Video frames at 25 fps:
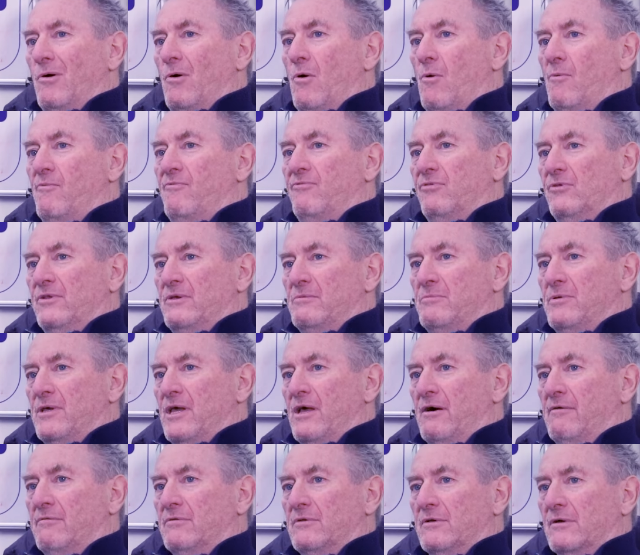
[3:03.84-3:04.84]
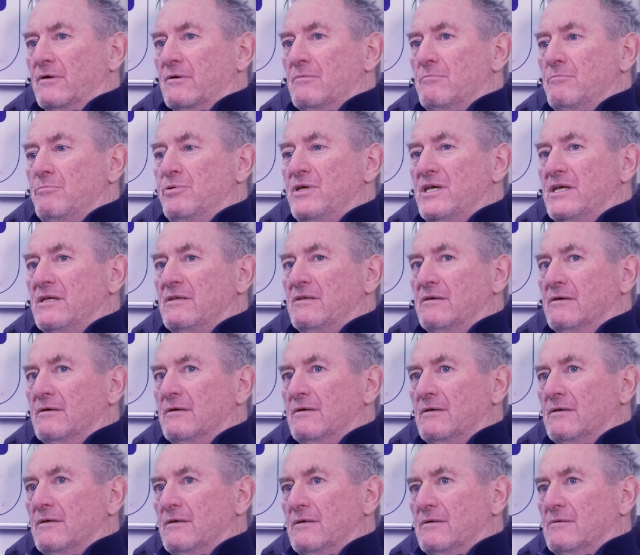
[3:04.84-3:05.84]
hopefully be able to compete.
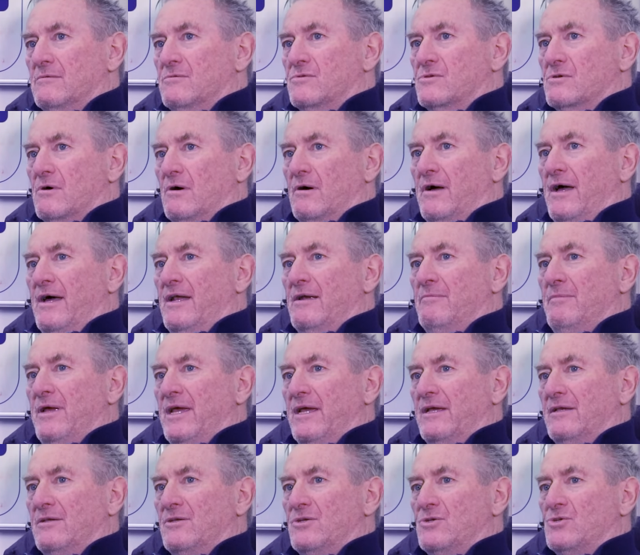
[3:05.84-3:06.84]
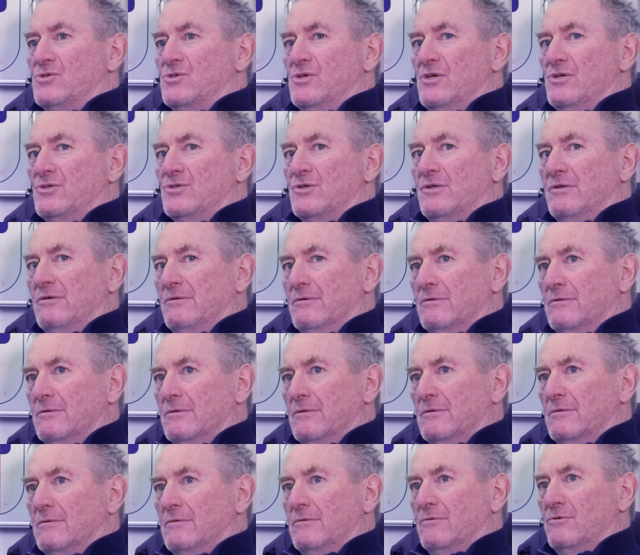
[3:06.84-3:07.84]
So I had to make a decision
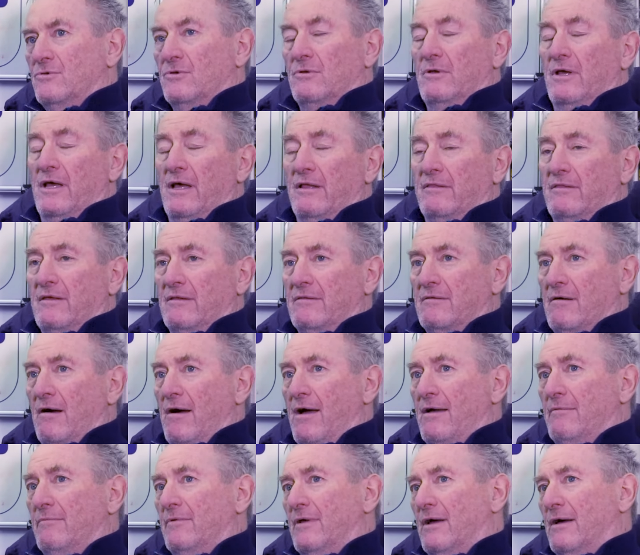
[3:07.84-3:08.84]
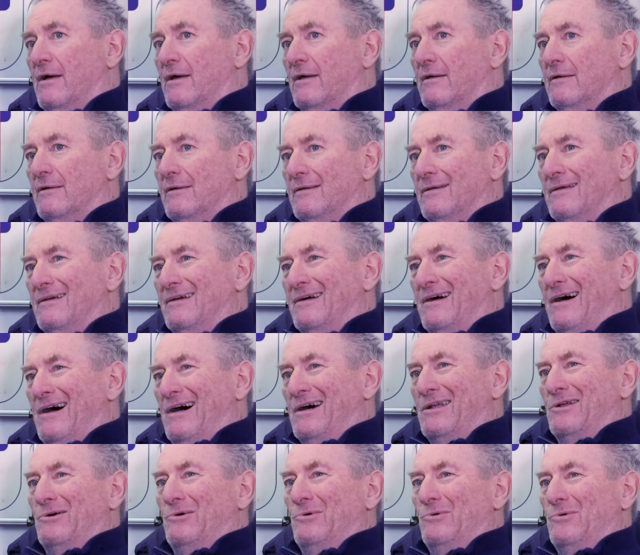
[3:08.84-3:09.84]
at the time.
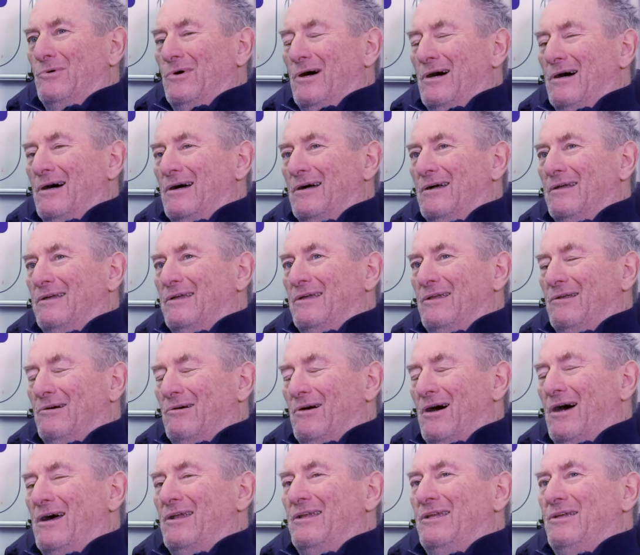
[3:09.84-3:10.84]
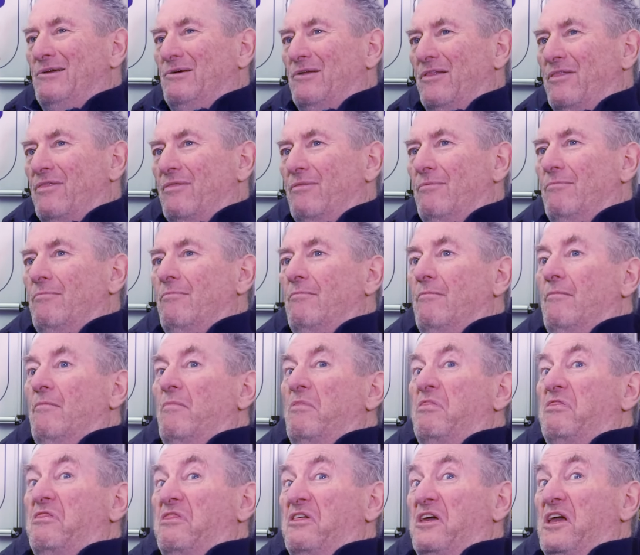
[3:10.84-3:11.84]
How do you
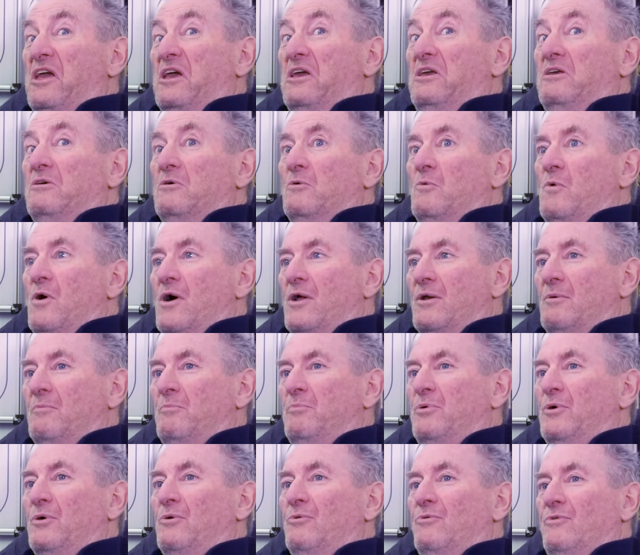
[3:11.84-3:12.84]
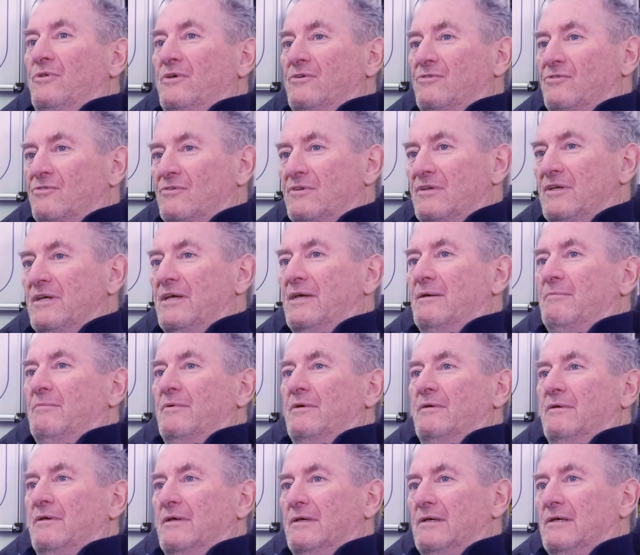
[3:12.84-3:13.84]
think you want to build this team?
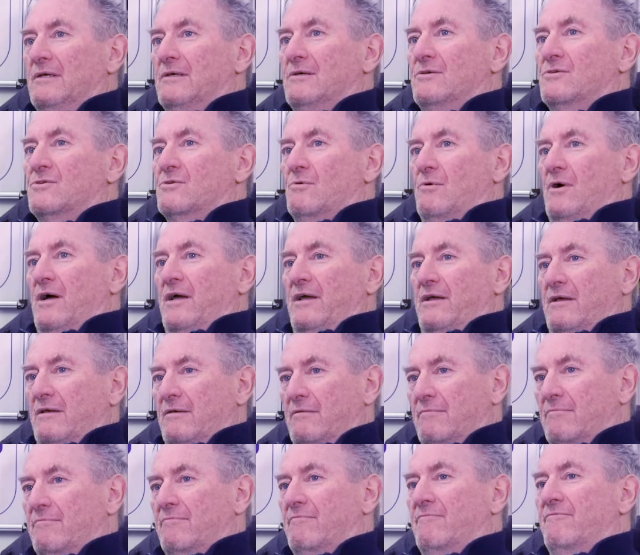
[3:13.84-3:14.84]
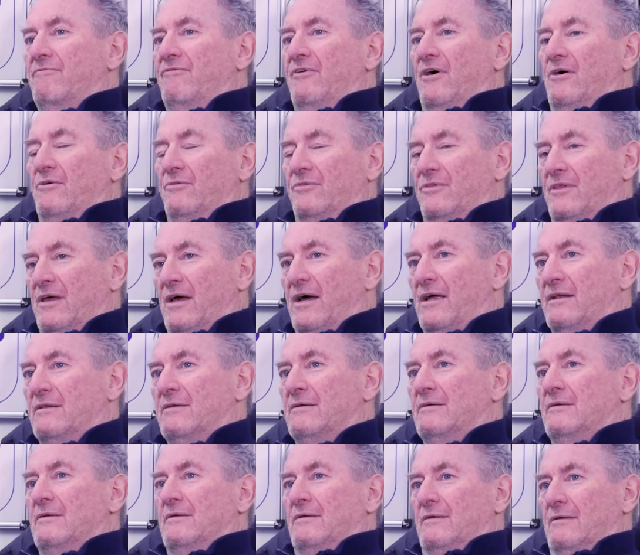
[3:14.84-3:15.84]
So I felt
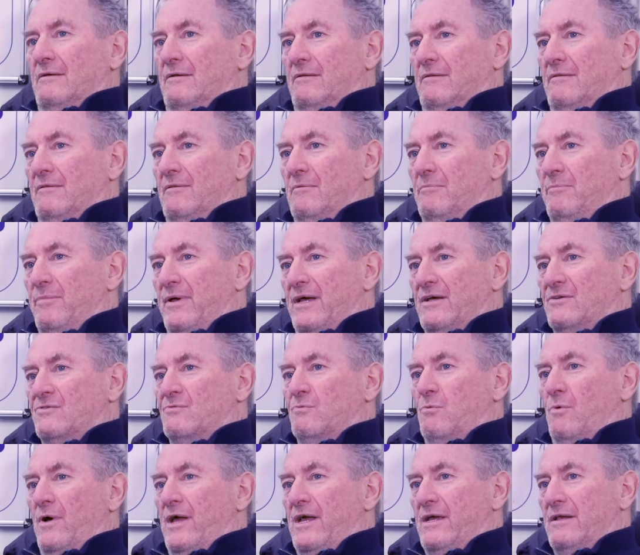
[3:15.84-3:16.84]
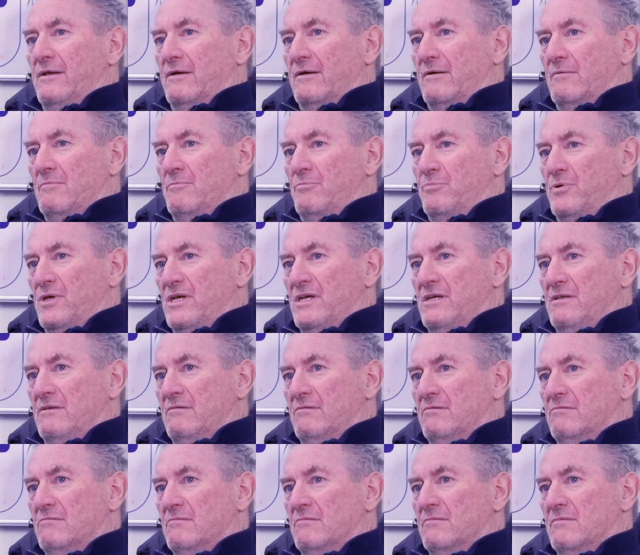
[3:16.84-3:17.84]
that the best way to
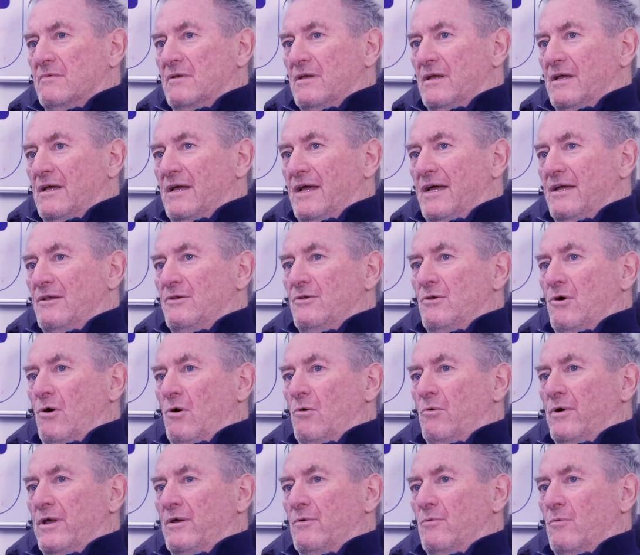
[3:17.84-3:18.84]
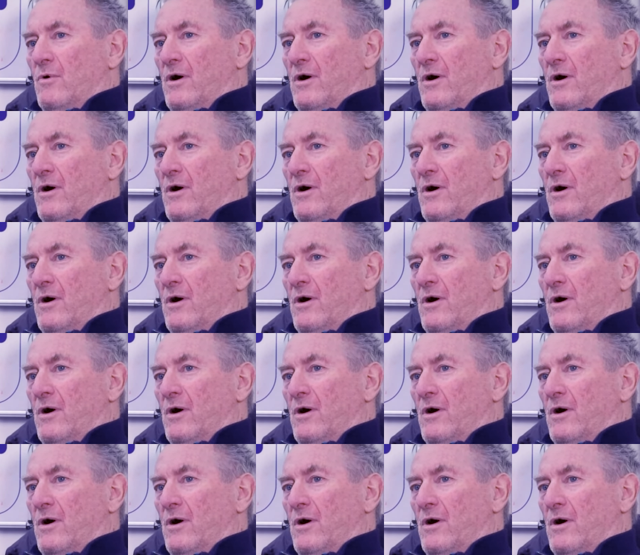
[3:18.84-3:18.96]
compete, and I know